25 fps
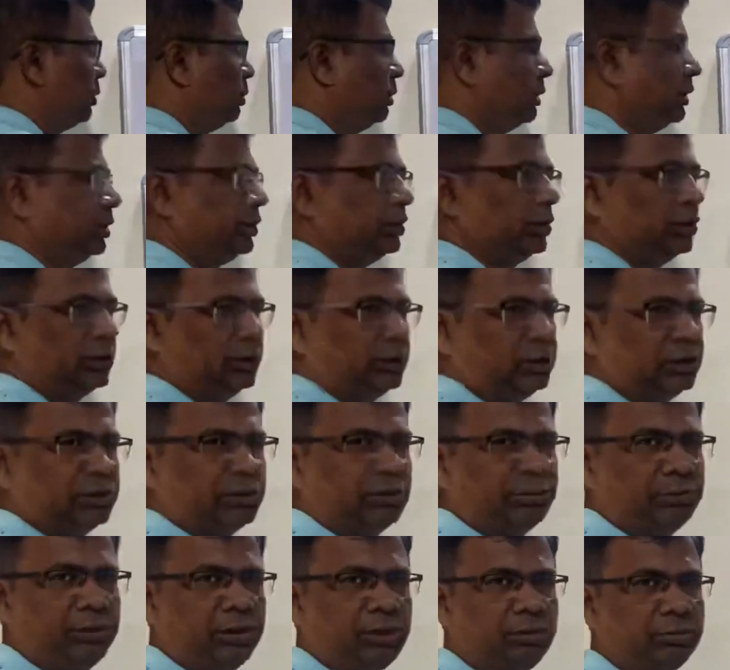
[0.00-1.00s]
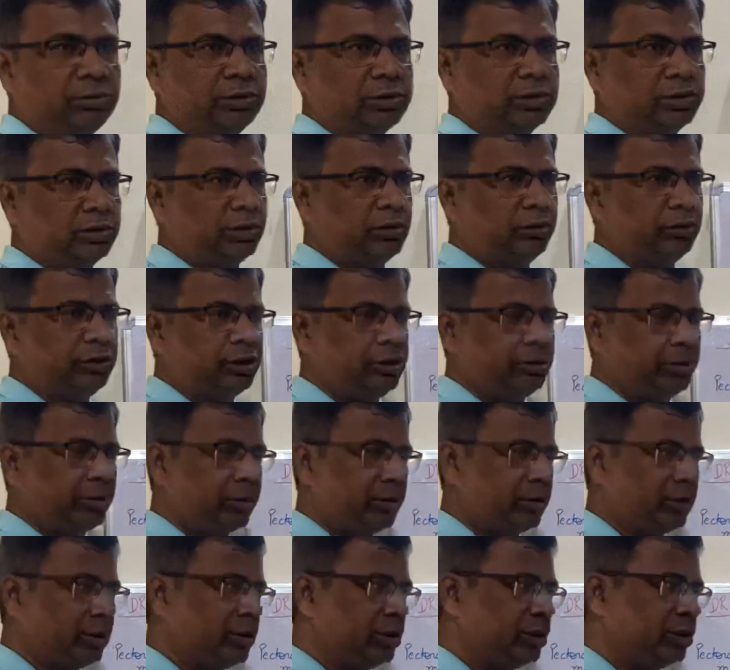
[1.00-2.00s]
major is the big muscle of this
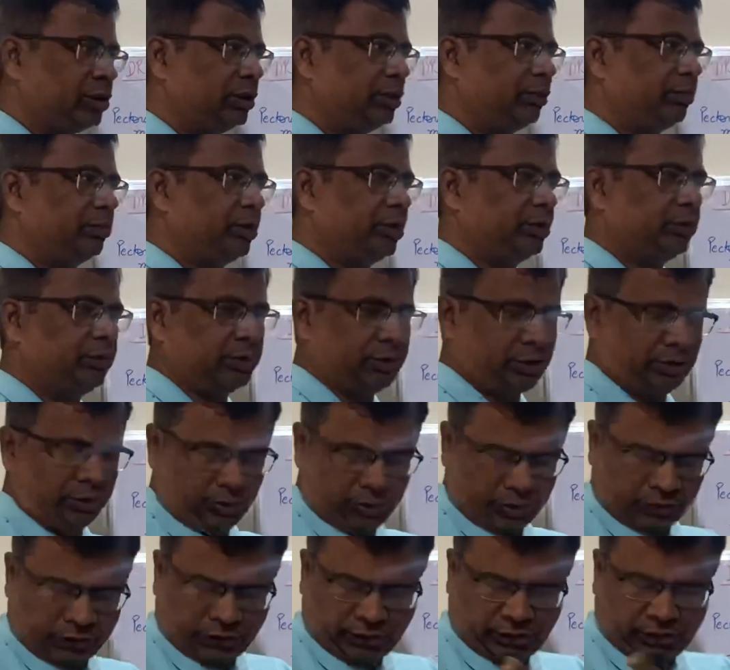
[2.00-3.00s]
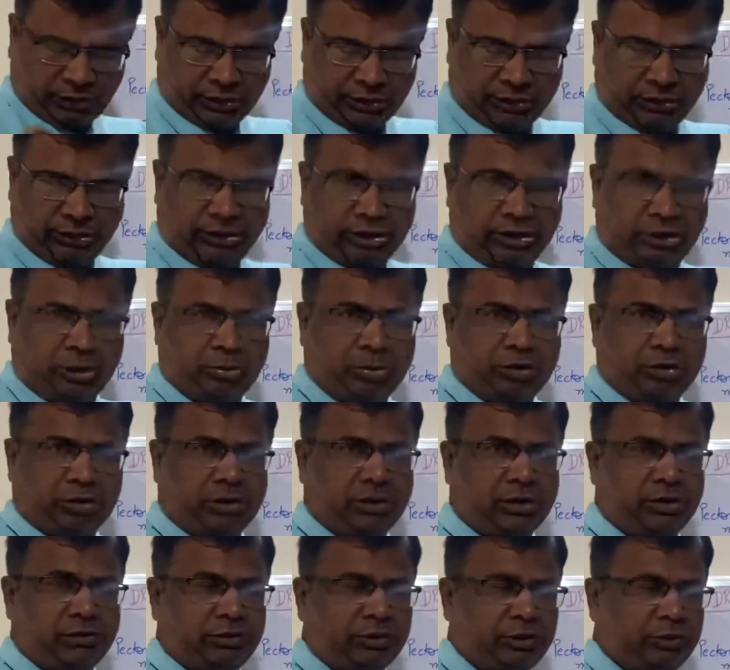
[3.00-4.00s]
pectoral region, a big muscle. You can see this
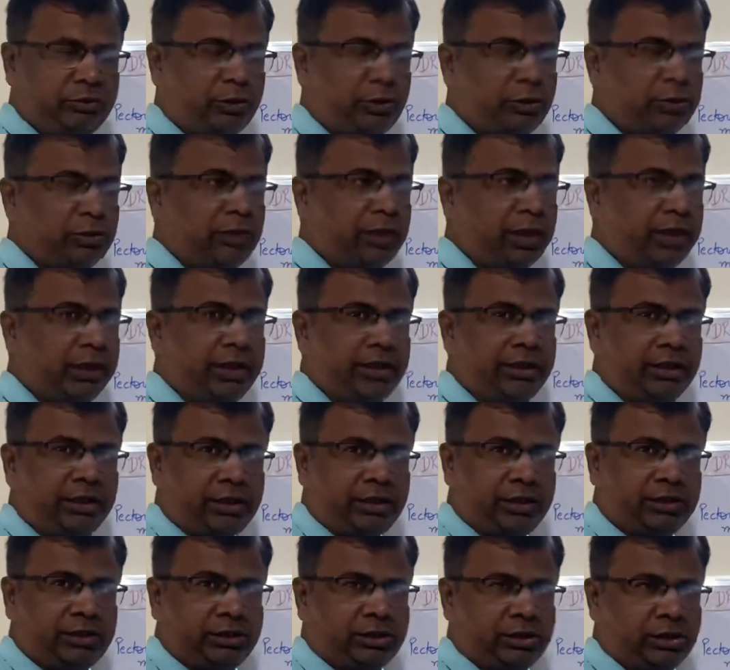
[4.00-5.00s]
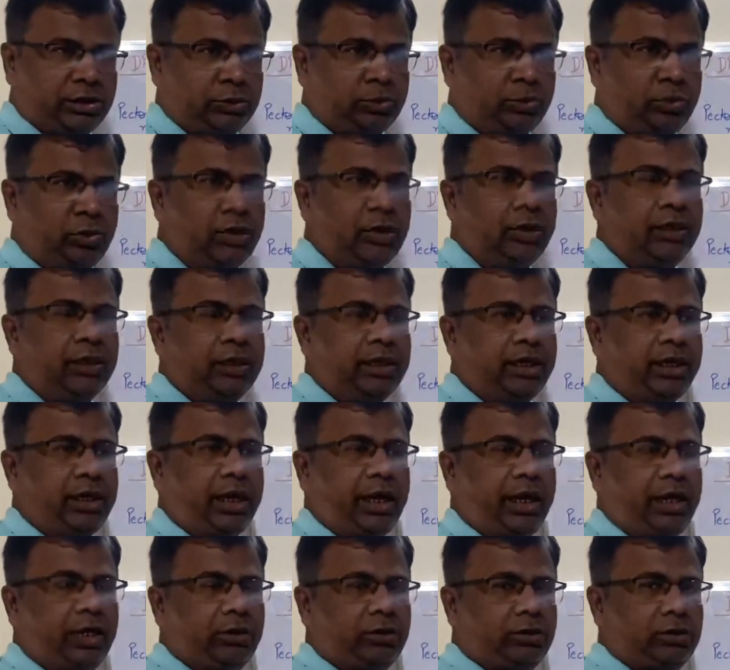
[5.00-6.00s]
muscle which forms the anterior chest wall
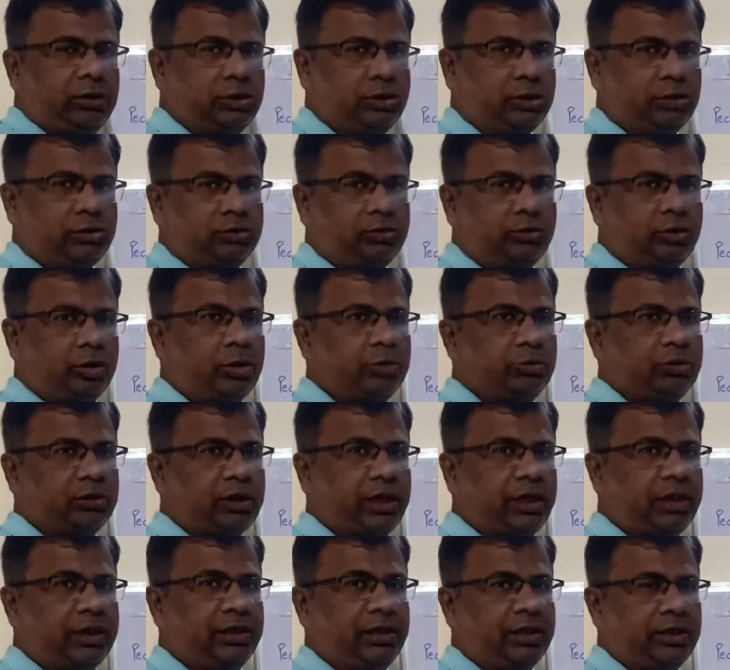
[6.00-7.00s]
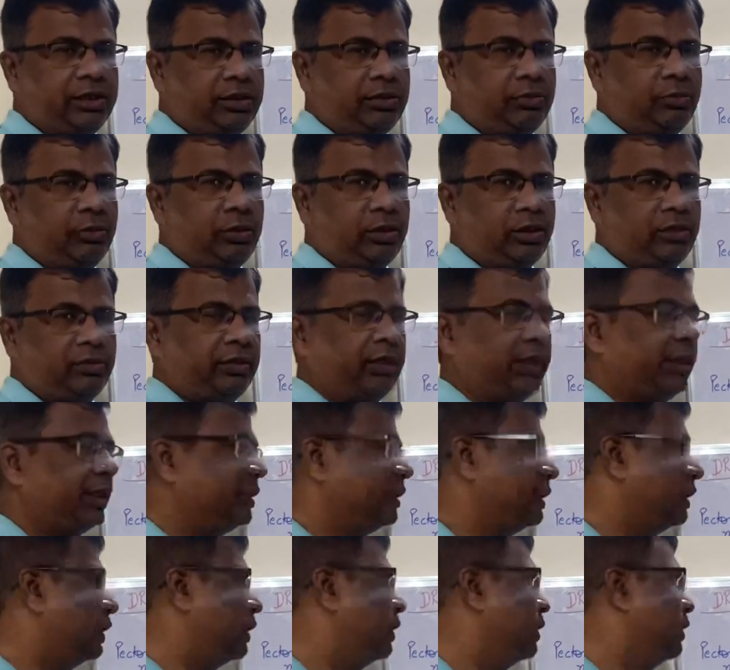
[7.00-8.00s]
and also forms the anterior wall of the
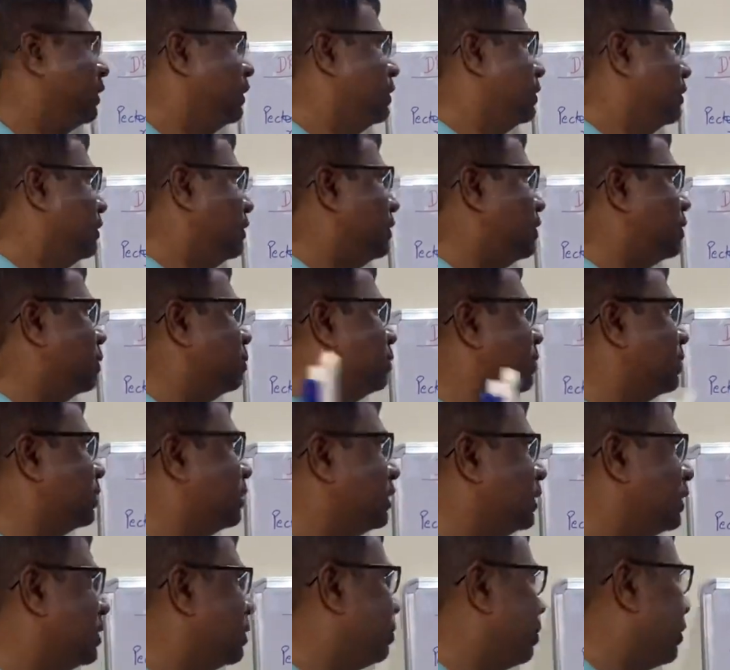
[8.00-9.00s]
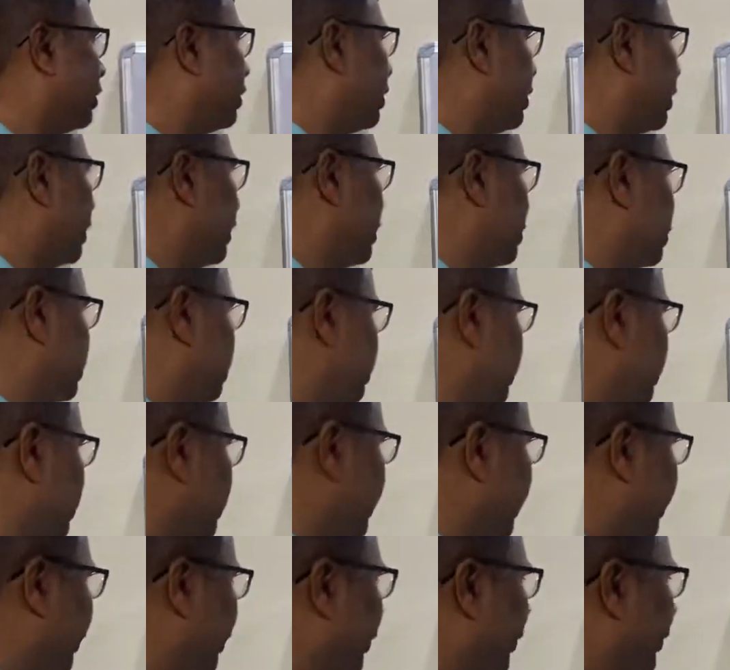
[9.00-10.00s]
axilla. This muscle is pectoralis
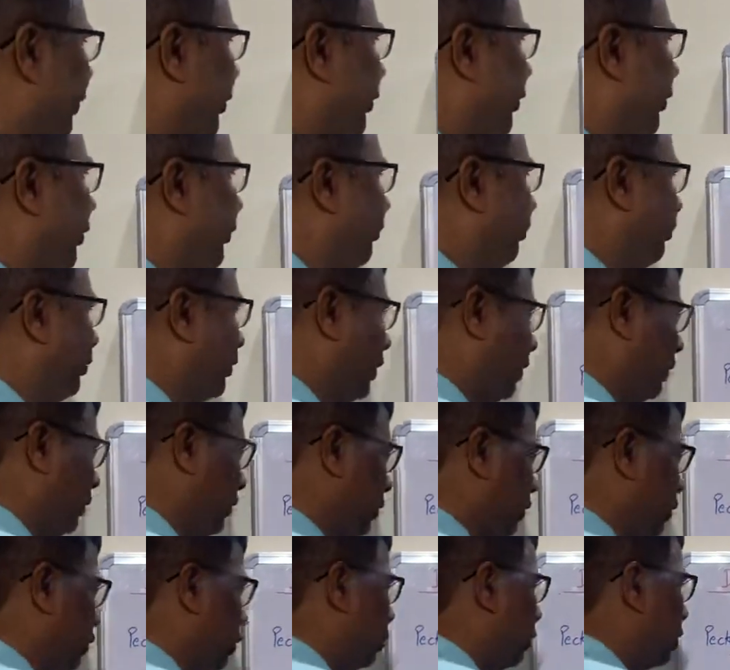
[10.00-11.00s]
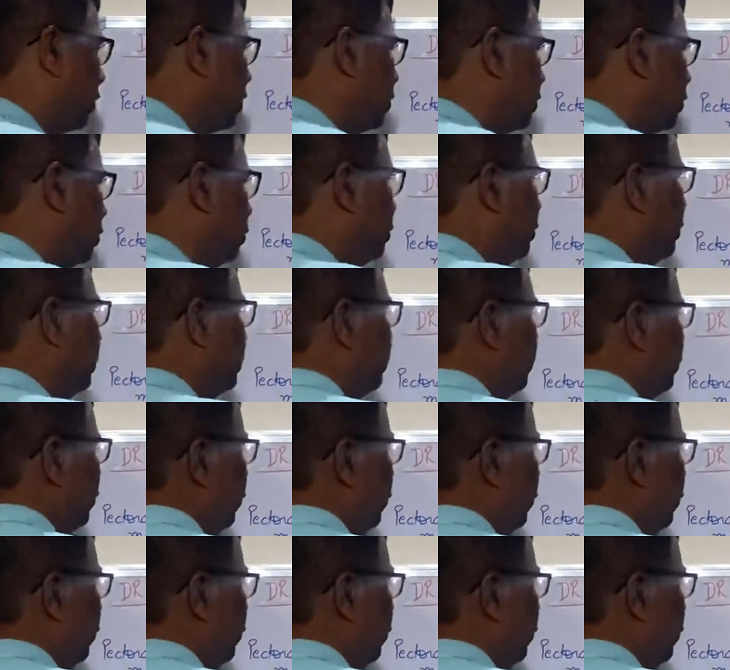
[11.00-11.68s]
major. What is the origin